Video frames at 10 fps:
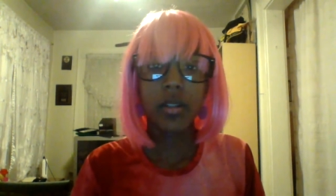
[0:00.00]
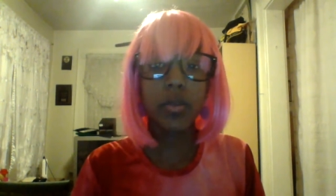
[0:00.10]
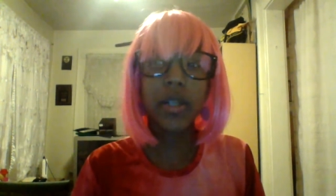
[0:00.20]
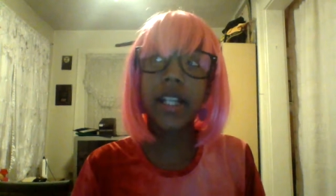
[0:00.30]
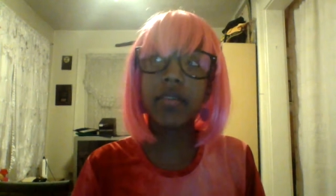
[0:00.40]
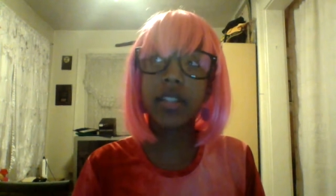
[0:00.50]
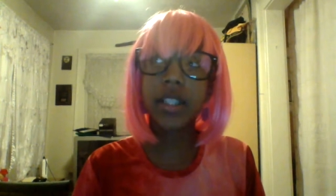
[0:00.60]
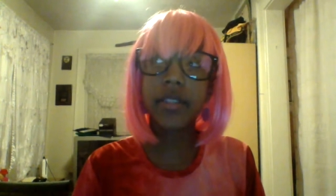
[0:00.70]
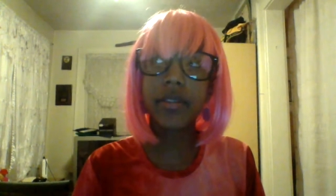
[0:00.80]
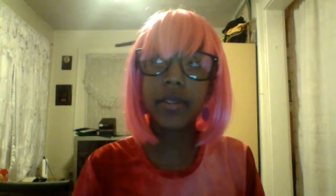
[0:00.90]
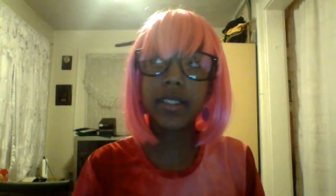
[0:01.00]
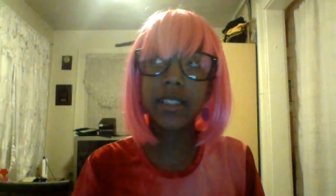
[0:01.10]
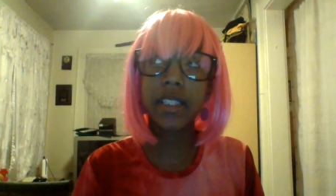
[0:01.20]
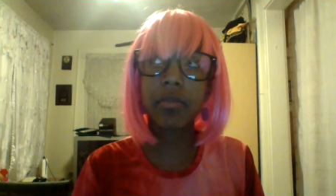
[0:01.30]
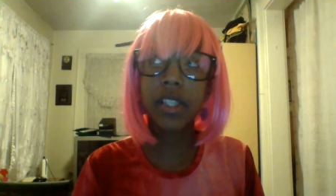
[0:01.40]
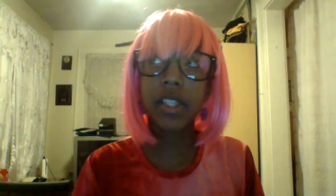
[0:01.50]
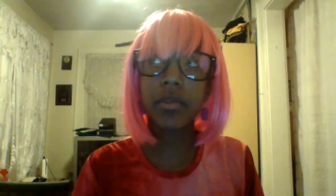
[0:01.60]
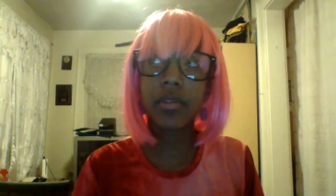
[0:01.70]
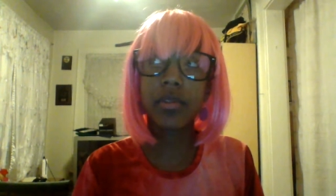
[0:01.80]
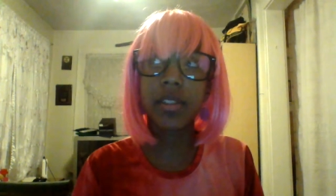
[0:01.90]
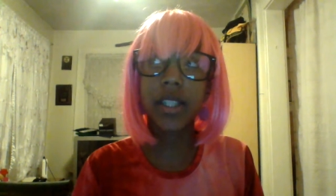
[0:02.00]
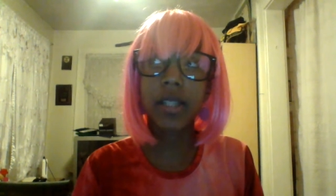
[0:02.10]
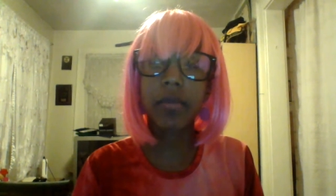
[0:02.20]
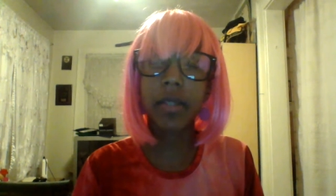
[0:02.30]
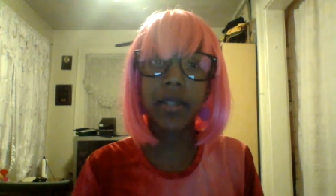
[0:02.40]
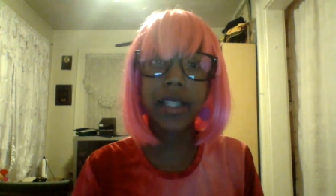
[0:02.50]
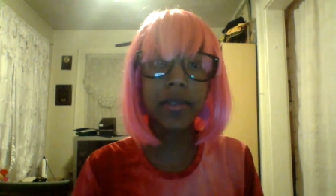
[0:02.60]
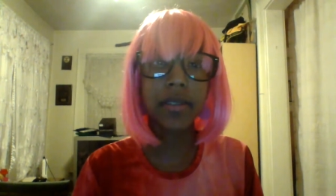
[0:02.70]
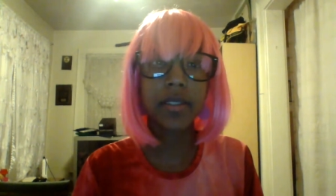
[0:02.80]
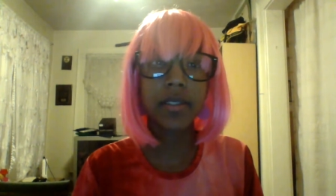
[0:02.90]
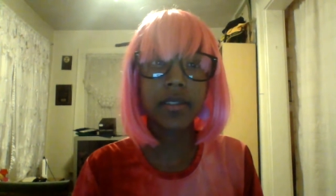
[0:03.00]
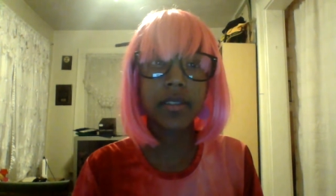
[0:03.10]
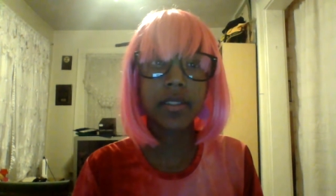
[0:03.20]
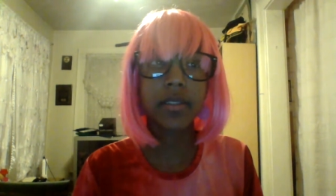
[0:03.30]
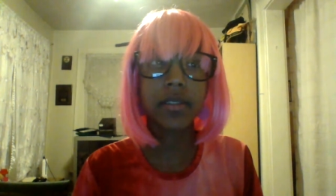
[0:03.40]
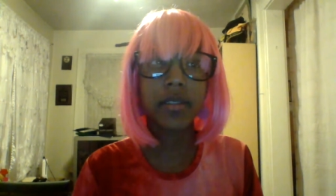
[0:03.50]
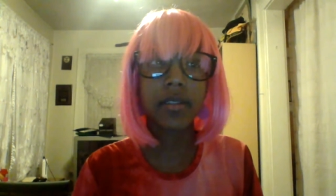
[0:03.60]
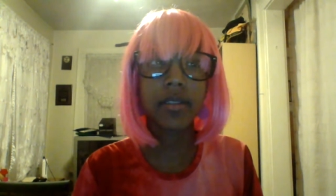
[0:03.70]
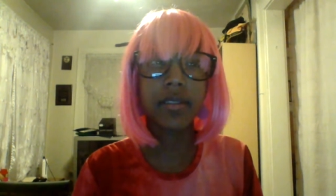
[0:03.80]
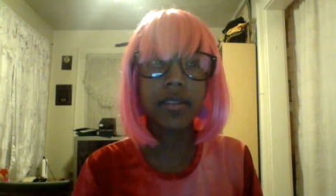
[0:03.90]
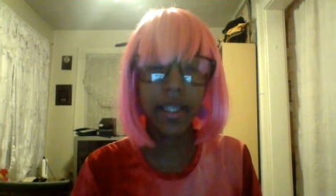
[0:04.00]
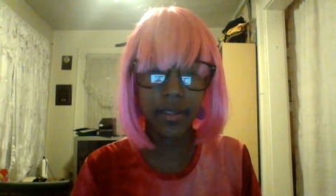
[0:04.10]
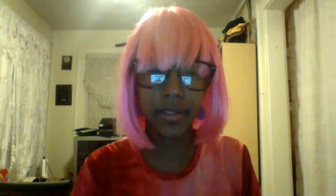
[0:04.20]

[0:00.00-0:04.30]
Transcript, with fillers: Would I have loved to at least been able to design my own house? Yes.